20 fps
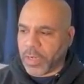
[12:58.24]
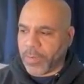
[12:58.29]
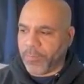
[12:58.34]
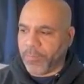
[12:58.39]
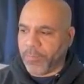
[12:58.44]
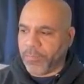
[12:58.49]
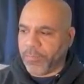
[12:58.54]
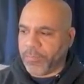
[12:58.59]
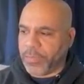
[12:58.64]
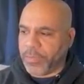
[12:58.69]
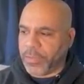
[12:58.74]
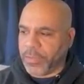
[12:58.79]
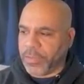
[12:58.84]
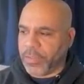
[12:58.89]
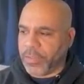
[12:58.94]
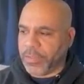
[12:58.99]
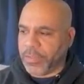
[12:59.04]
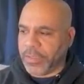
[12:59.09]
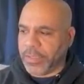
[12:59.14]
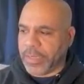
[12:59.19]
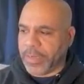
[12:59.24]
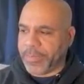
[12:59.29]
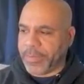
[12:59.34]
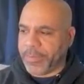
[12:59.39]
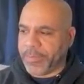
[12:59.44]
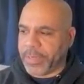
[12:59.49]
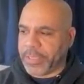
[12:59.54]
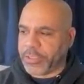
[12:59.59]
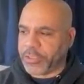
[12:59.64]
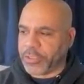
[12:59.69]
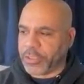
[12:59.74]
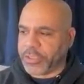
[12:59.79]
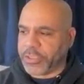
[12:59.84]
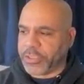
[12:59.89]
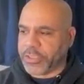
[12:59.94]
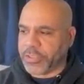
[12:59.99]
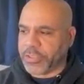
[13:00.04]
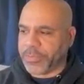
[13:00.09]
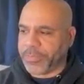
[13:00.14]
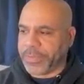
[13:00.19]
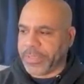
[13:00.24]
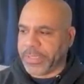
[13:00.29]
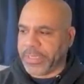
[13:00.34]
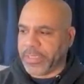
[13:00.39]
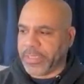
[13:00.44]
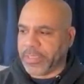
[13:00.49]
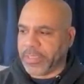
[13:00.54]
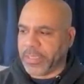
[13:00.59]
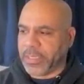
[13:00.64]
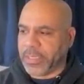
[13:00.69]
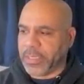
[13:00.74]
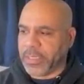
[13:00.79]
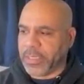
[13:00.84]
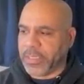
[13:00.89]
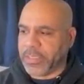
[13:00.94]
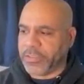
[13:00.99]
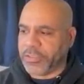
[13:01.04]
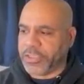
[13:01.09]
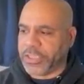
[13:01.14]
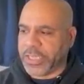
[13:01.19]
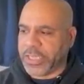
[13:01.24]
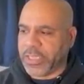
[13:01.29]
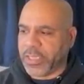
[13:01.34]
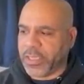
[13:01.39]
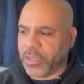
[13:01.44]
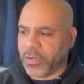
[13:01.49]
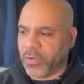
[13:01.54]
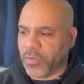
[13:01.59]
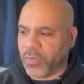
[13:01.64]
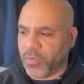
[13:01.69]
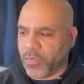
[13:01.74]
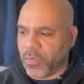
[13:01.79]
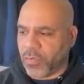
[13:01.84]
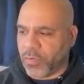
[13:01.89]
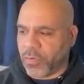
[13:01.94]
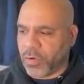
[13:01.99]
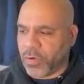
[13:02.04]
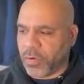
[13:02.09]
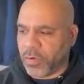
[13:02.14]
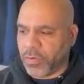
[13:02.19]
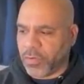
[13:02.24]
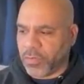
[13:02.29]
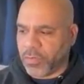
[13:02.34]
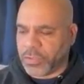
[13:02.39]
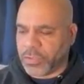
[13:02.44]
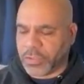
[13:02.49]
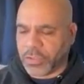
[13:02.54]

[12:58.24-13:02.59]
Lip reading: I'm. I mean, my choices are being J-Lo or